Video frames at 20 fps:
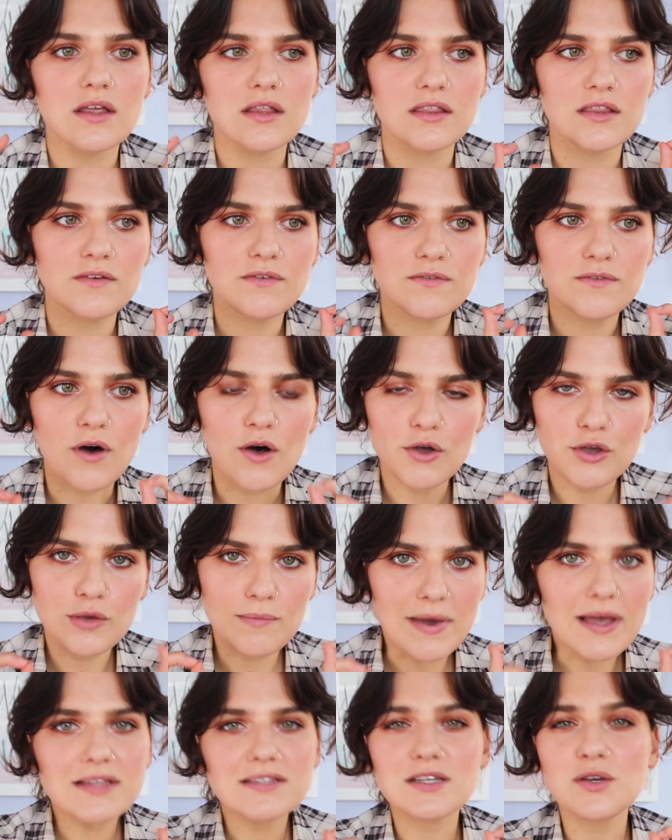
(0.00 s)
The
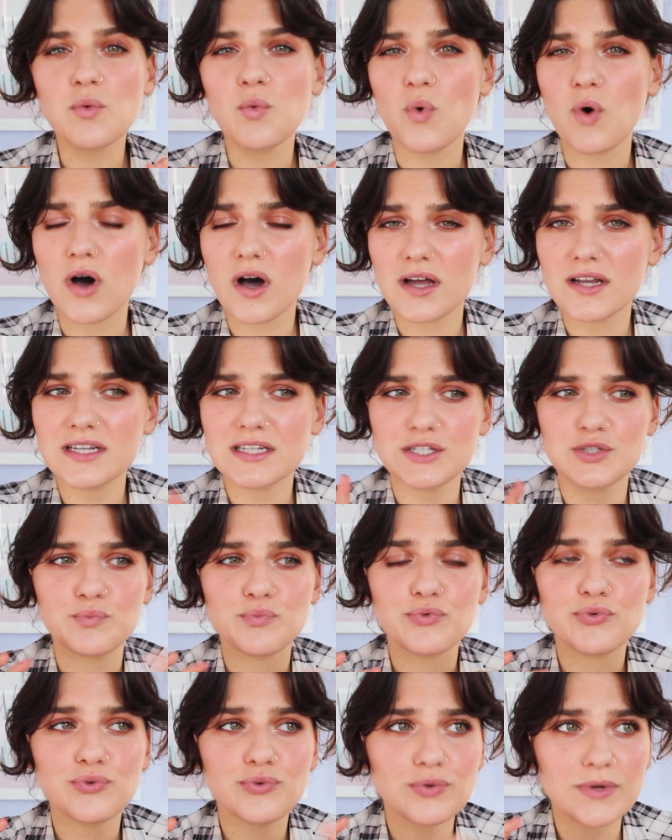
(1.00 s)
volumizing wand is
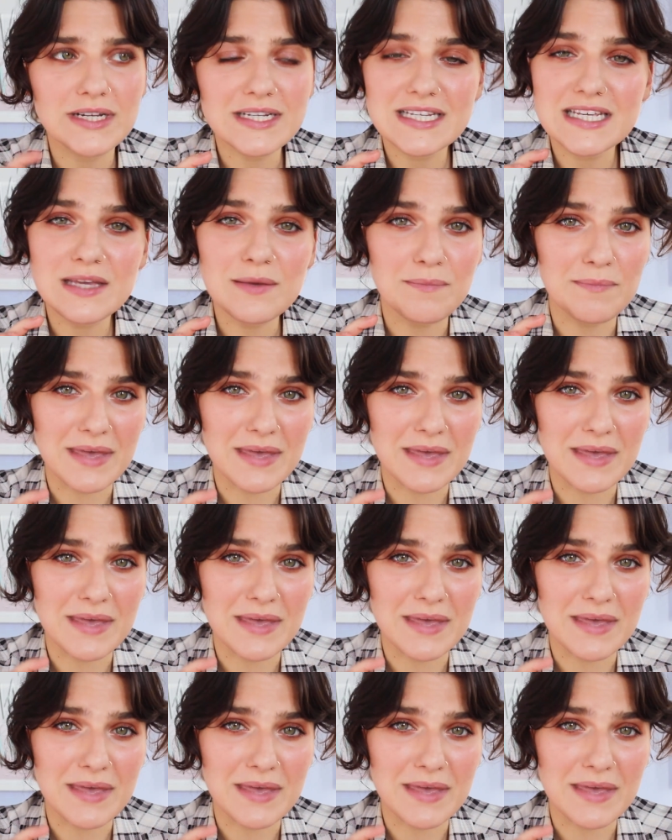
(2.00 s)
pretty